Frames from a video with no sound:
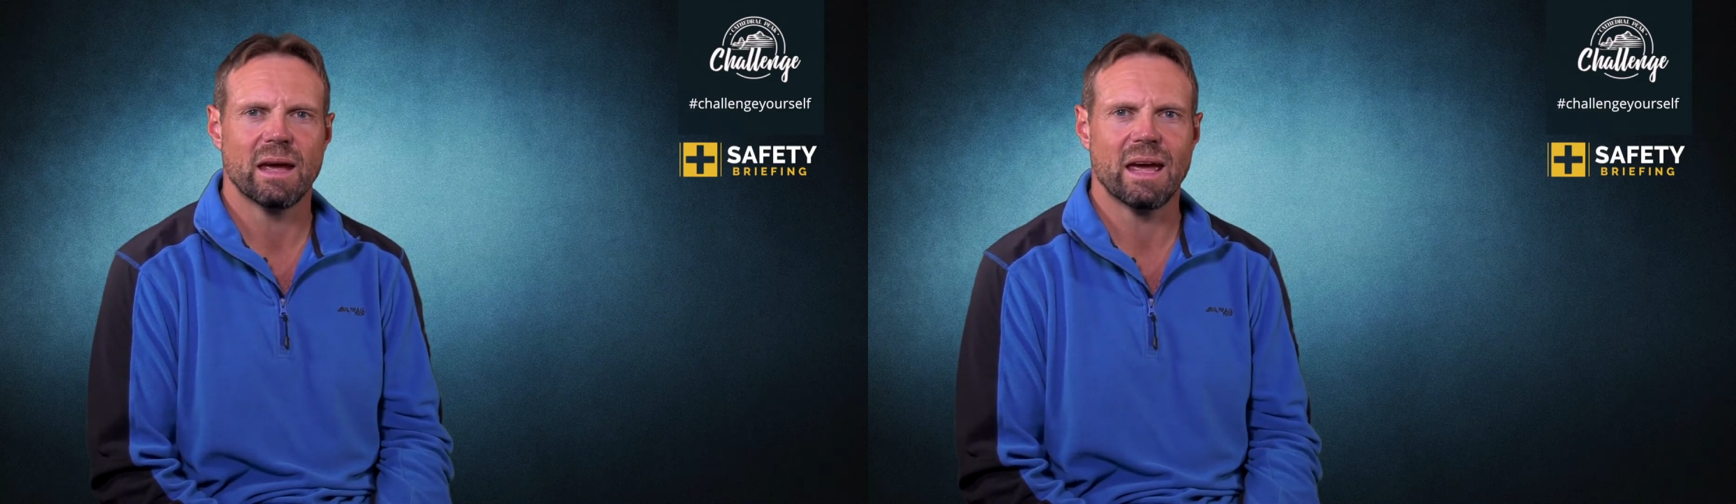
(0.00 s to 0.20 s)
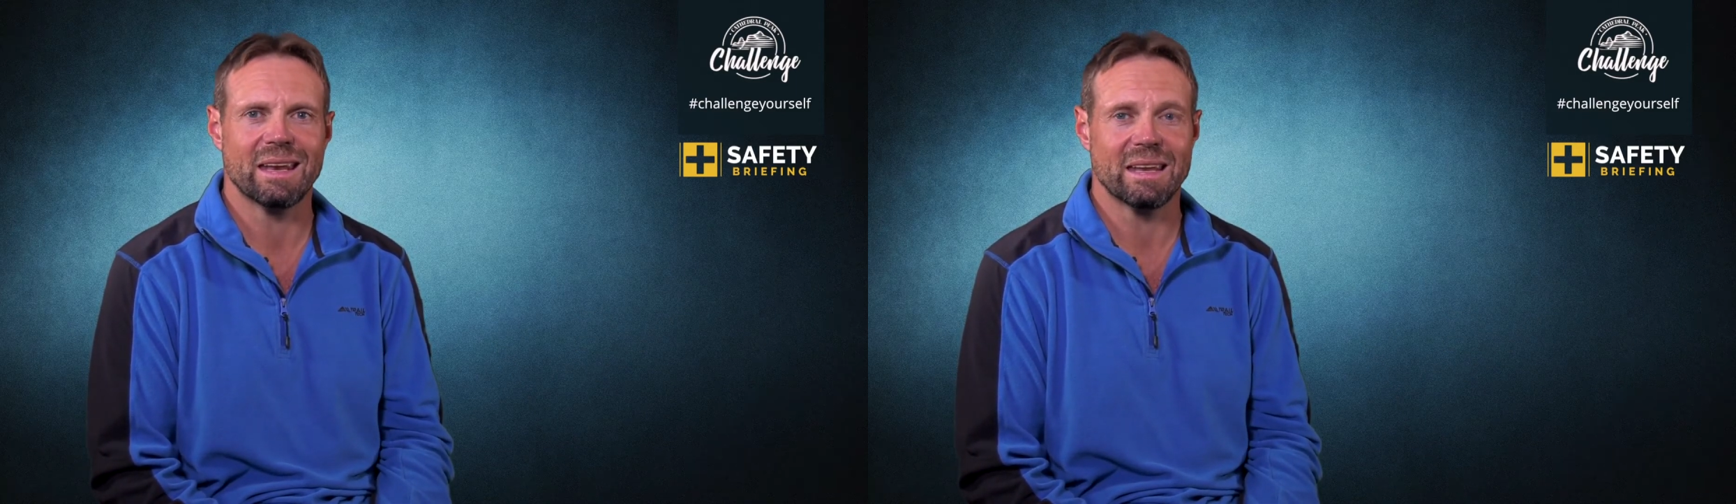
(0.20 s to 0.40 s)

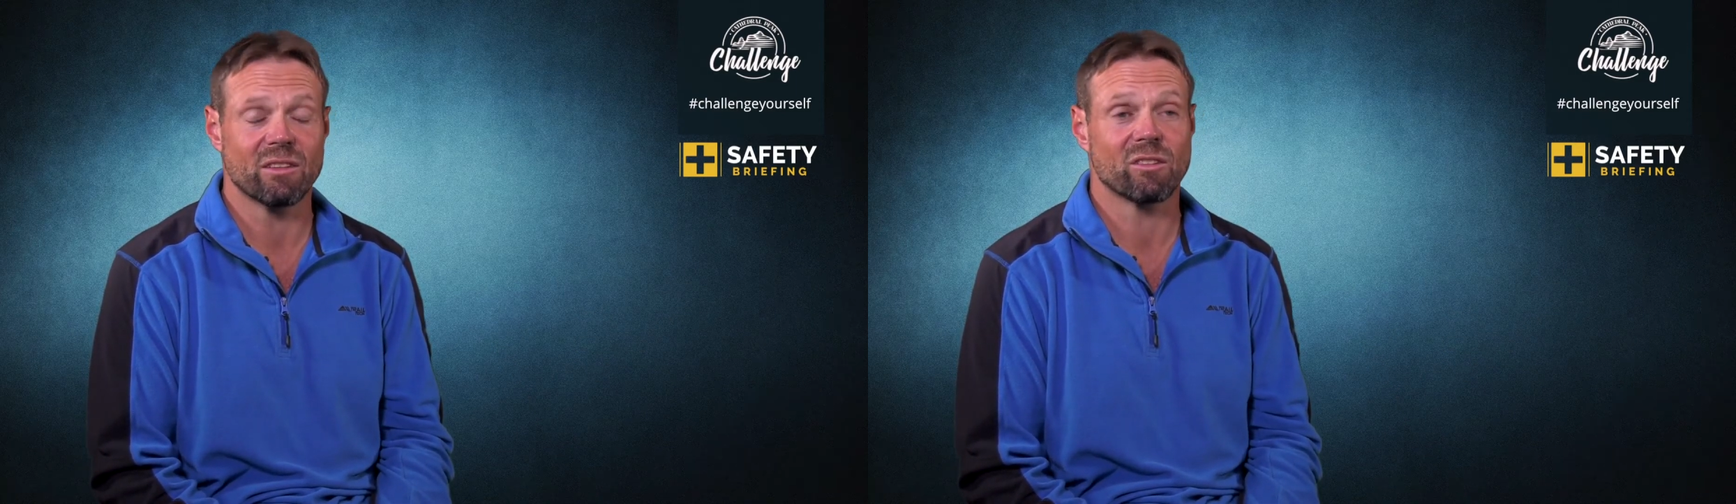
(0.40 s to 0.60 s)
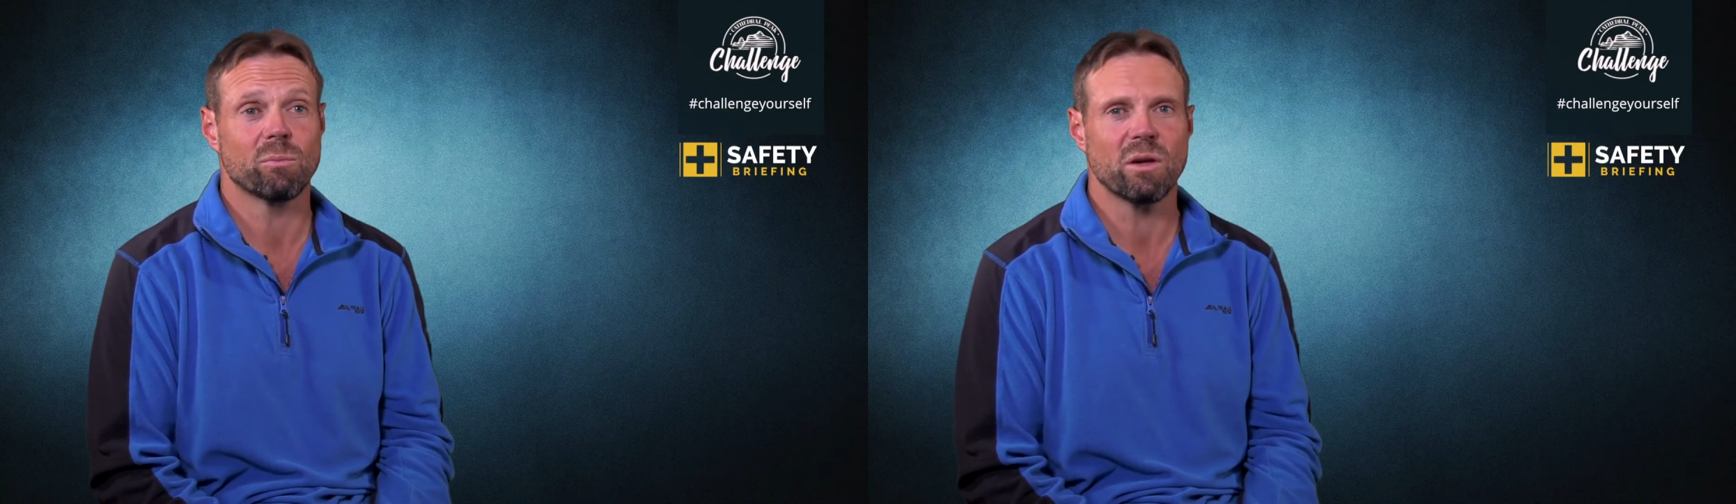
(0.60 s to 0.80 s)
And
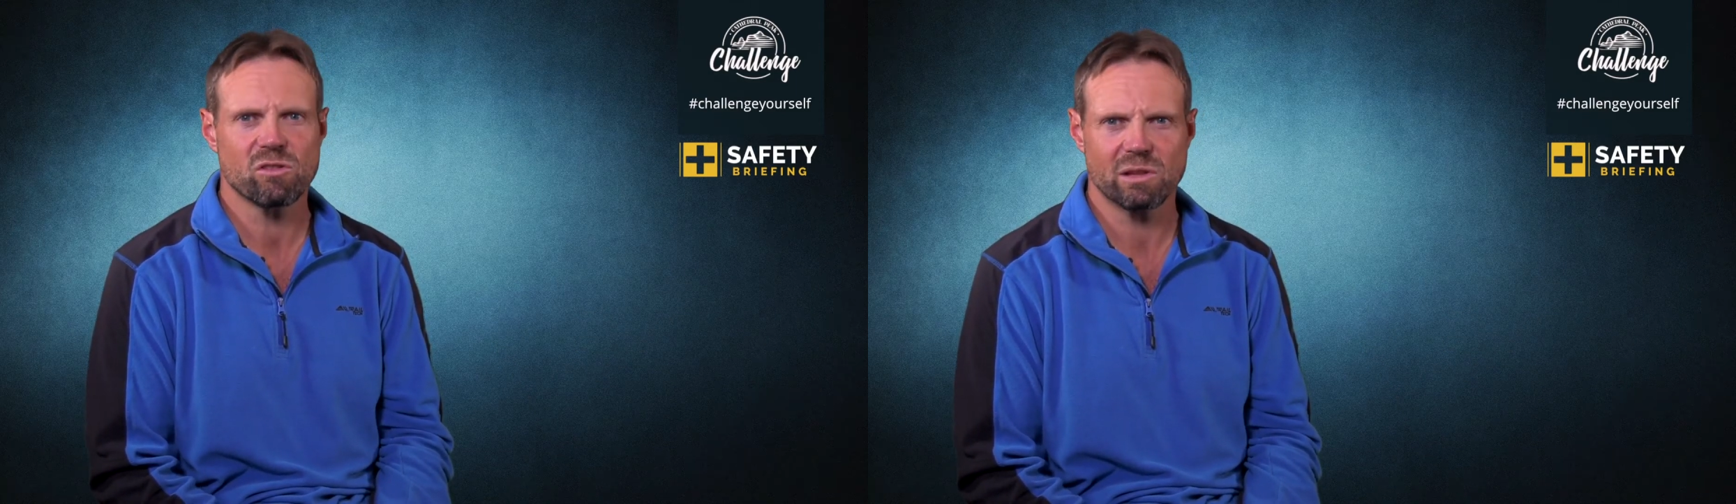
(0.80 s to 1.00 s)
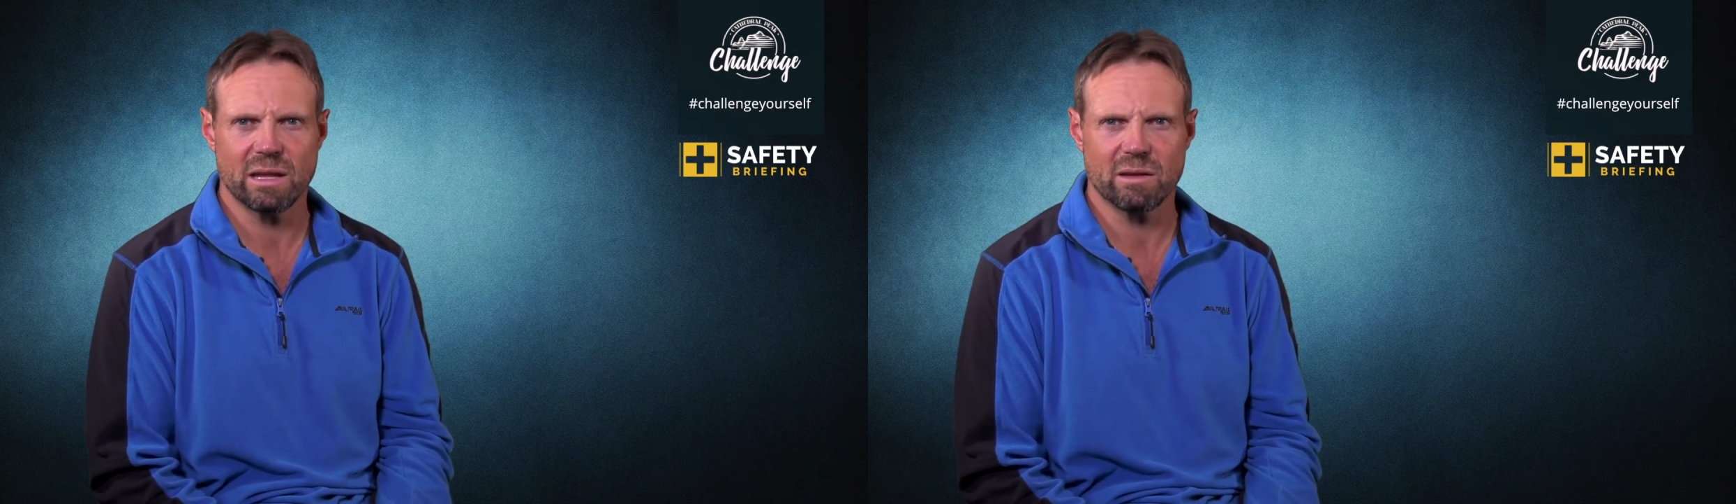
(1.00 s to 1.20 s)

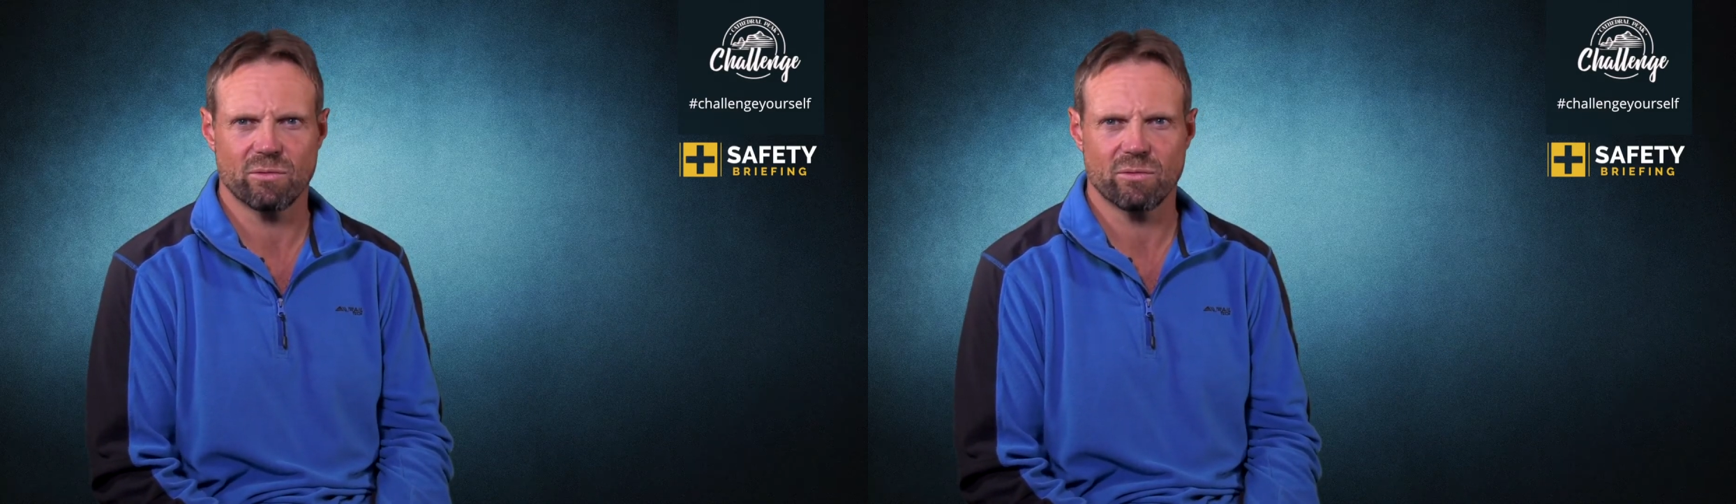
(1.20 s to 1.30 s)
especially